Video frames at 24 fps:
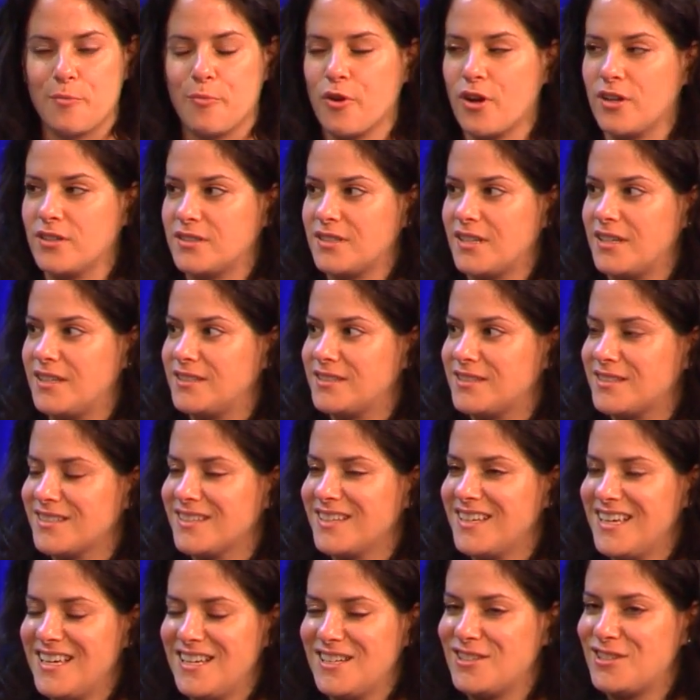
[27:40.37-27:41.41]
process.
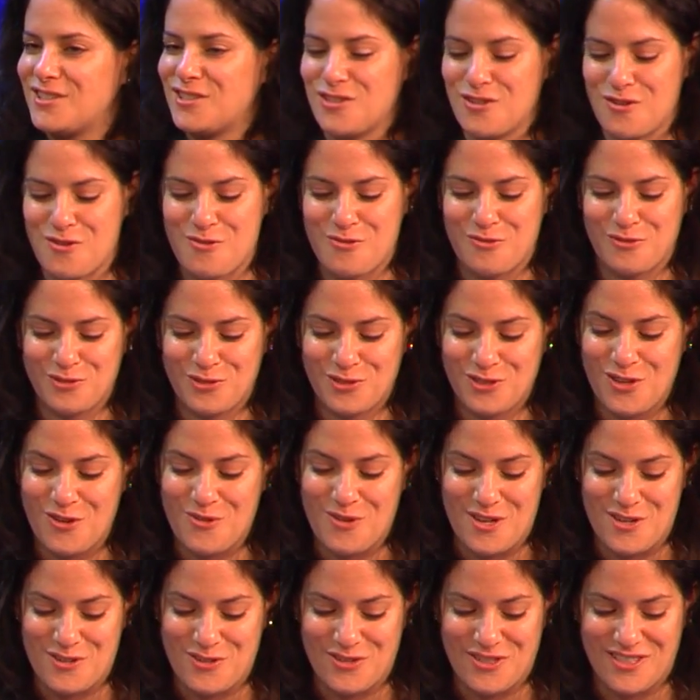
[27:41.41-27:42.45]
So, so
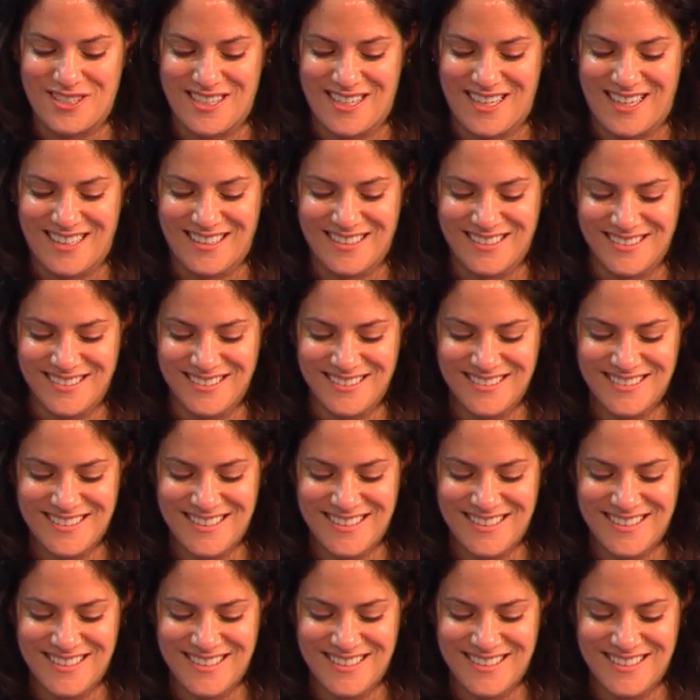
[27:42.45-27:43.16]
interesting.